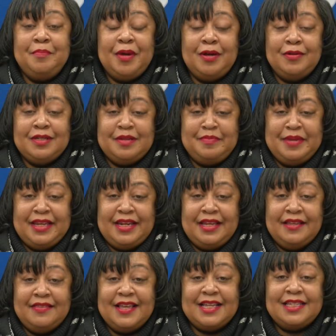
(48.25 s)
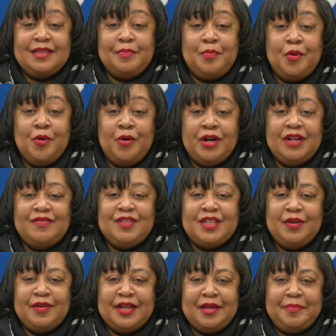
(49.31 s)
BOZA meeting, that's the Board of
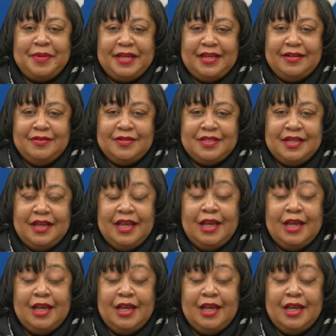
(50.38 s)
Zoning Appeals,